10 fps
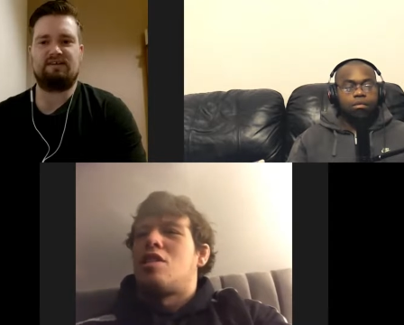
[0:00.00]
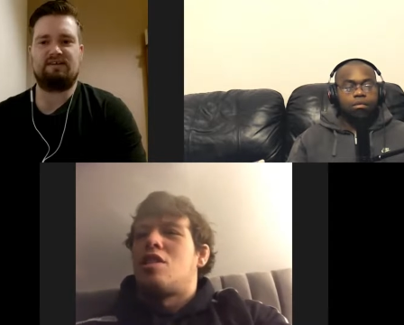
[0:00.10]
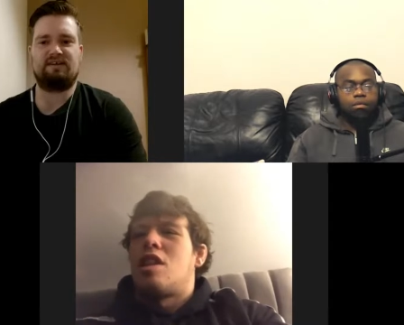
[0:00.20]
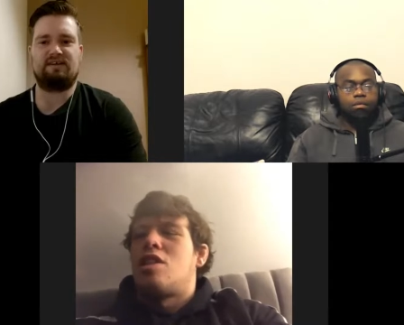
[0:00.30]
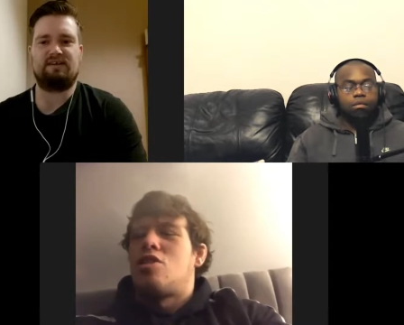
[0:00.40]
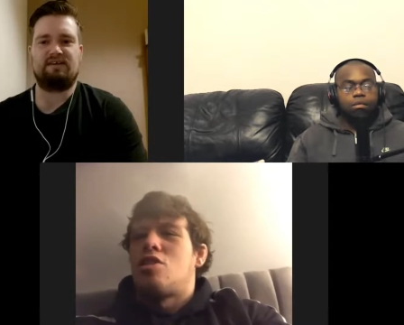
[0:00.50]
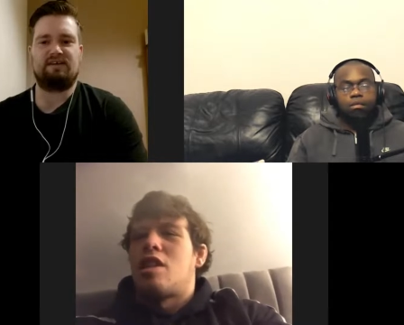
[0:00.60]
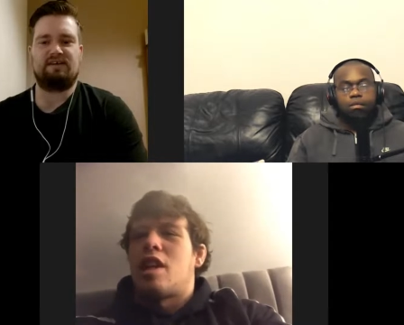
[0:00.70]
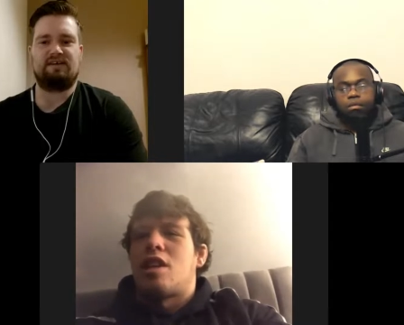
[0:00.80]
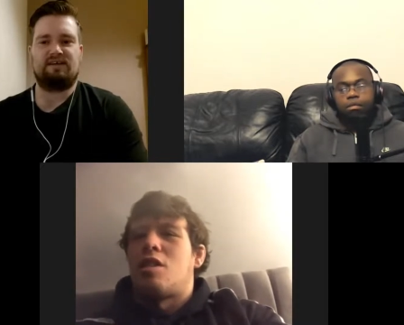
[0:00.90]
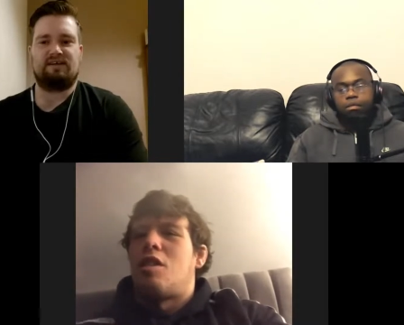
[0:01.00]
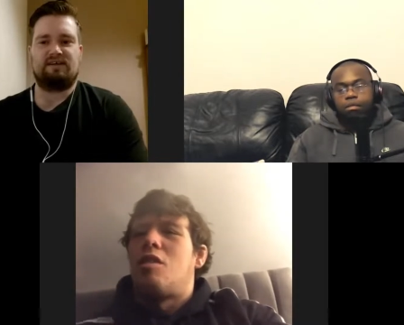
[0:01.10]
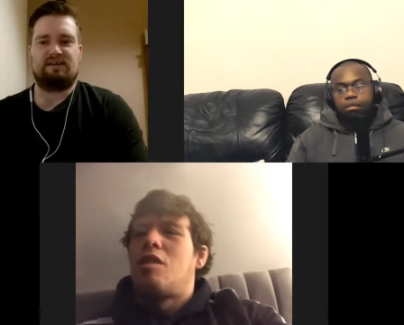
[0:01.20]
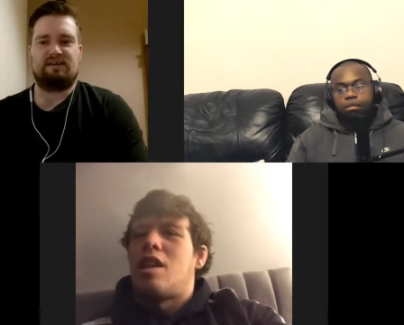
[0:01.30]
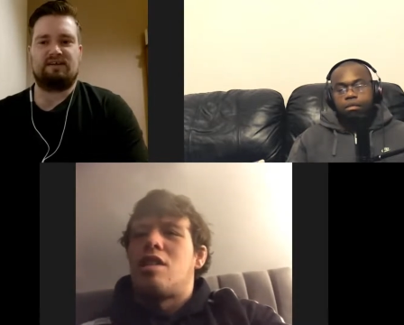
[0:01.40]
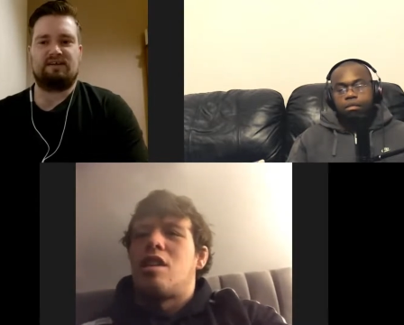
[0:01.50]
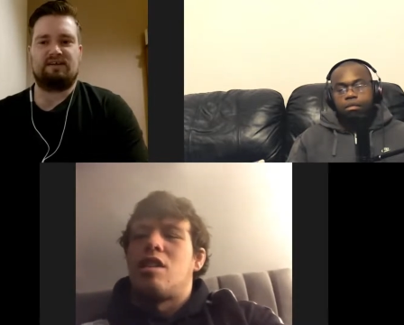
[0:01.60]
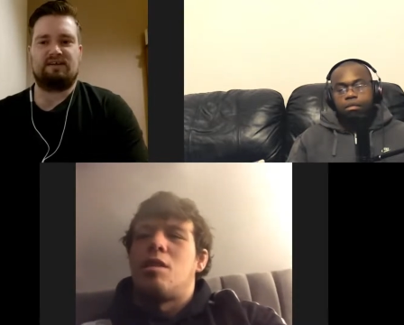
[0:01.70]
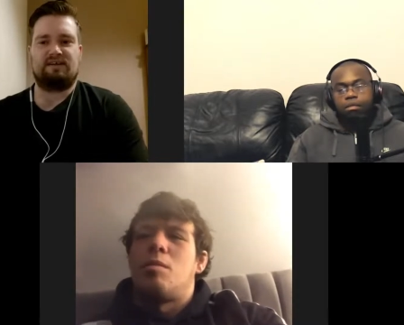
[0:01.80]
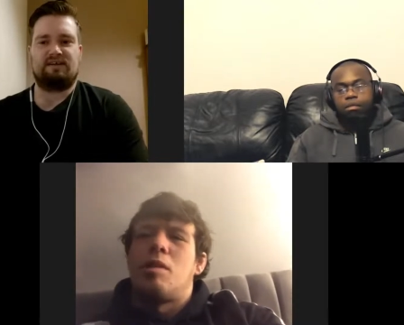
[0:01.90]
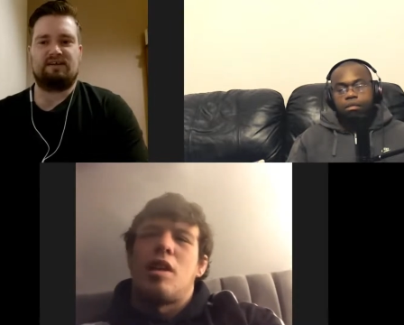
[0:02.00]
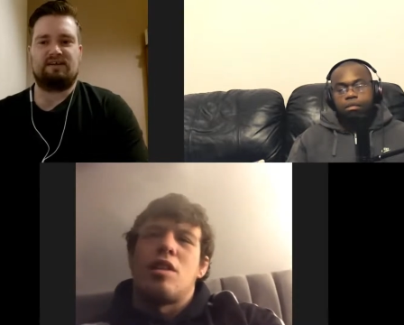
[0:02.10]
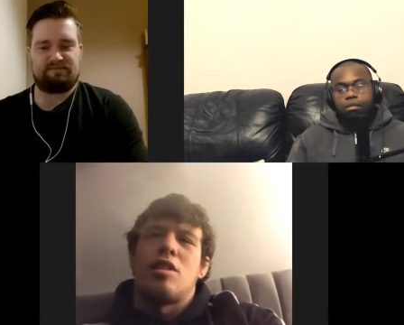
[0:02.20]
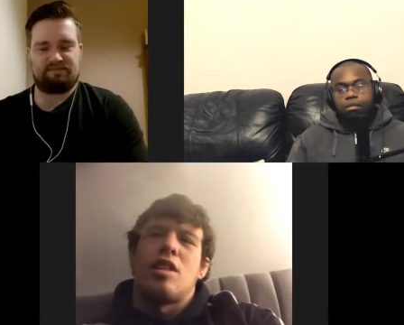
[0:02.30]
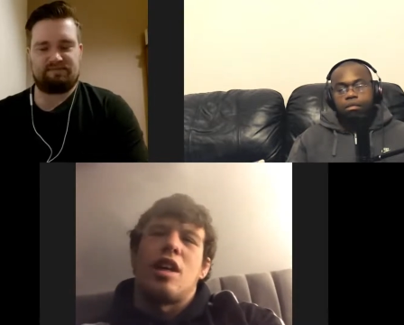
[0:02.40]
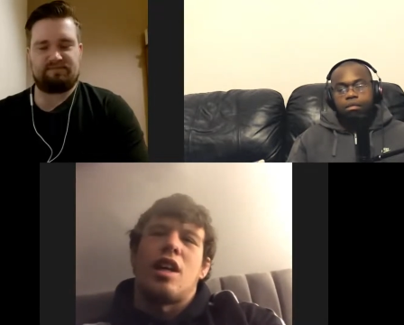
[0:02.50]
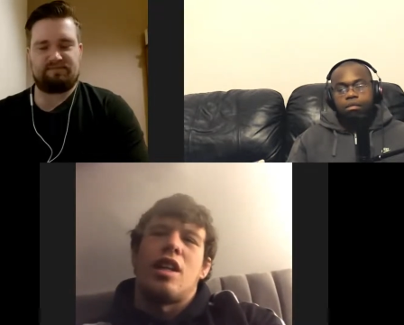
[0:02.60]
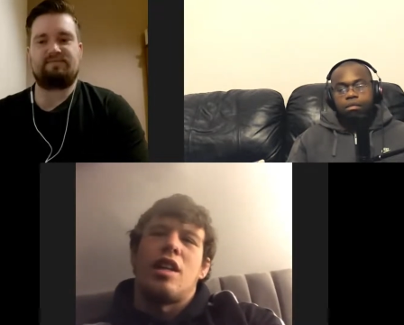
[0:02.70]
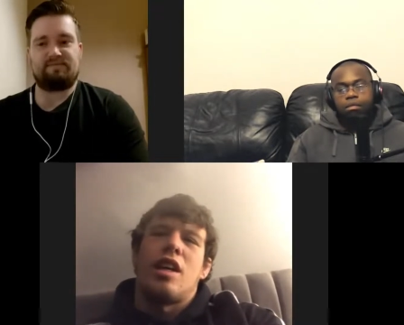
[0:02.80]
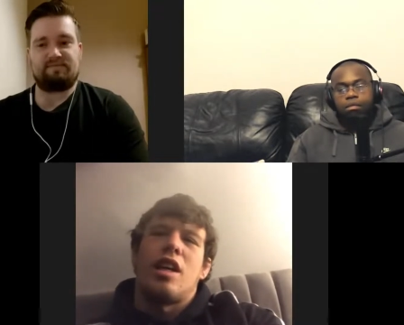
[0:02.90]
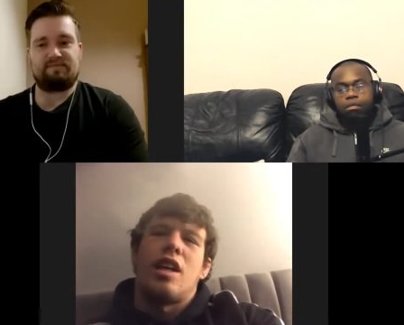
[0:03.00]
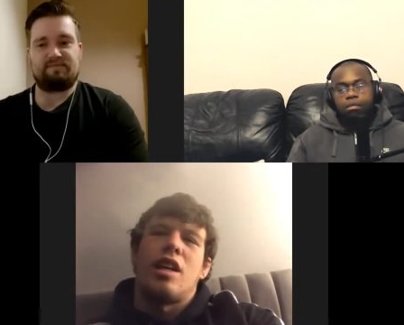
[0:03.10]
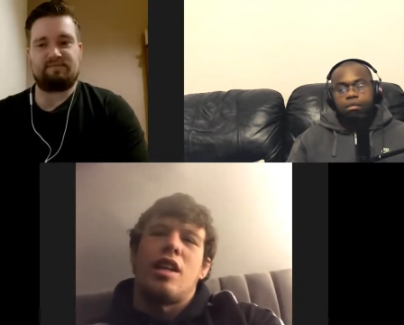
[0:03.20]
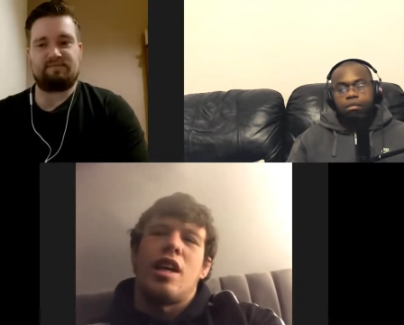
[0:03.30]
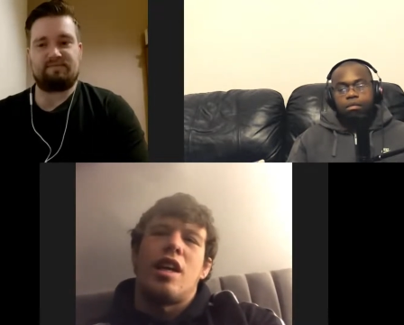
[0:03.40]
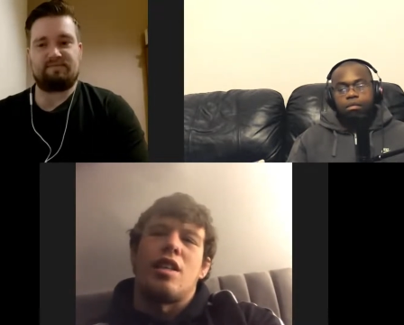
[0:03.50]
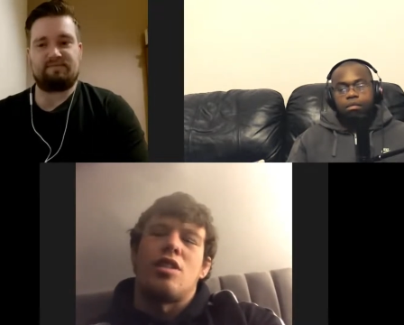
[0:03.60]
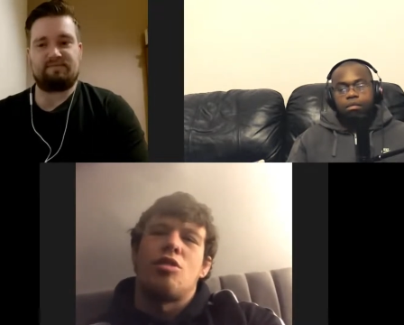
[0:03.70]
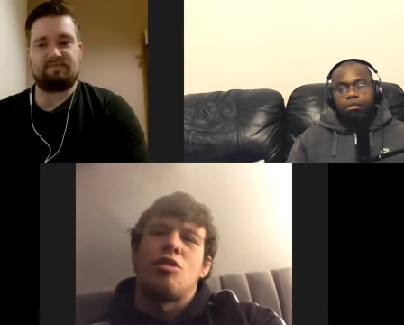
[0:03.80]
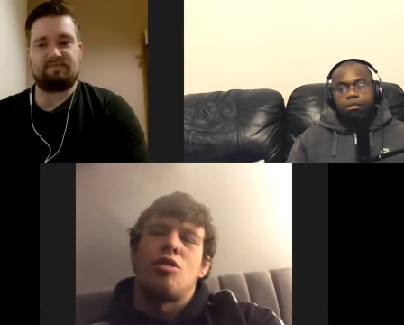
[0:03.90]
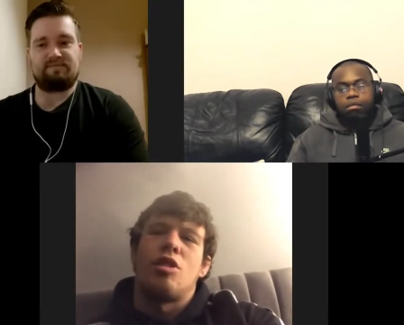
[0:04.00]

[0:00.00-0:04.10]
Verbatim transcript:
Speaker 1: As you said, it's just to get their own lads on, to be honest. And yeah, it's just